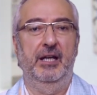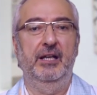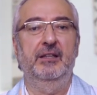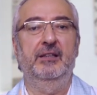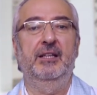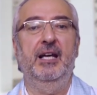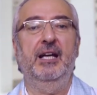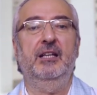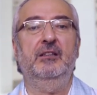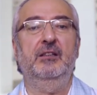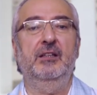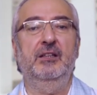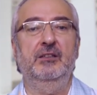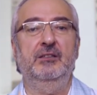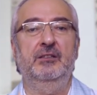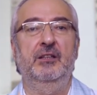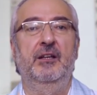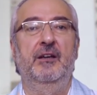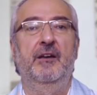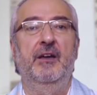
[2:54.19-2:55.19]
and that
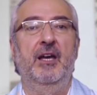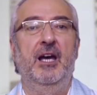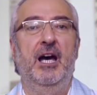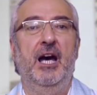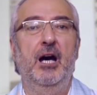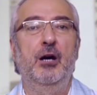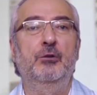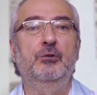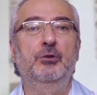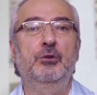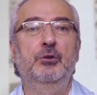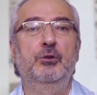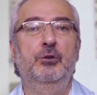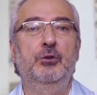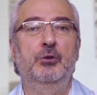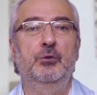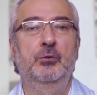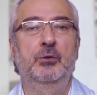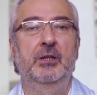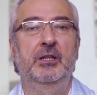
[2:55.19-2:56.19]
is how do
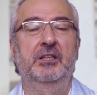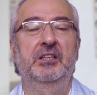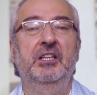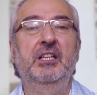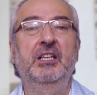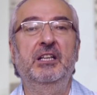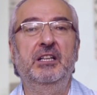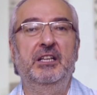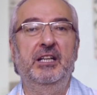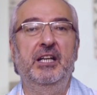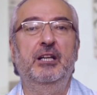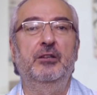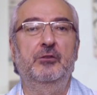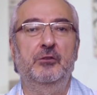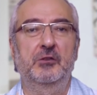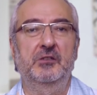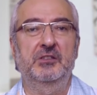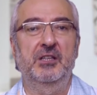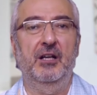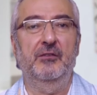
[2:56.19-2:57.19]
you recreate
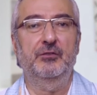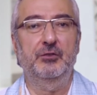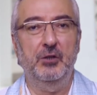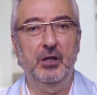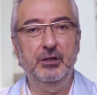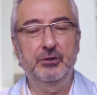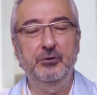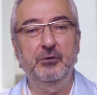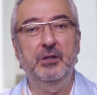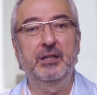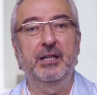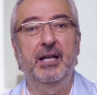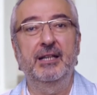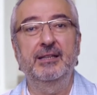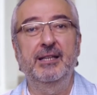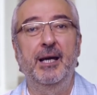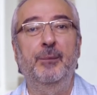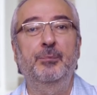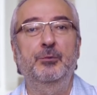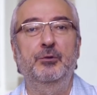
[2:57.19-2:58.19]
yourself so that you can
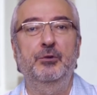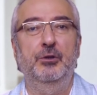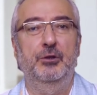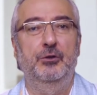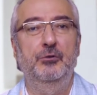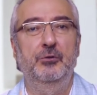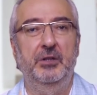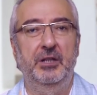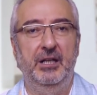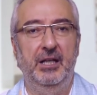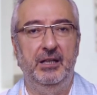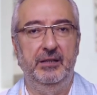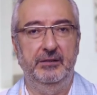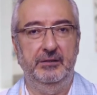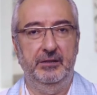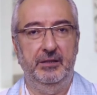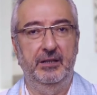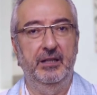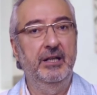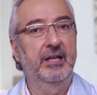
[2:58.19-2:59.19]
adapt to the new
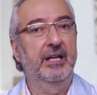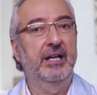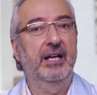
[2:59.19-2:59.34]
reality.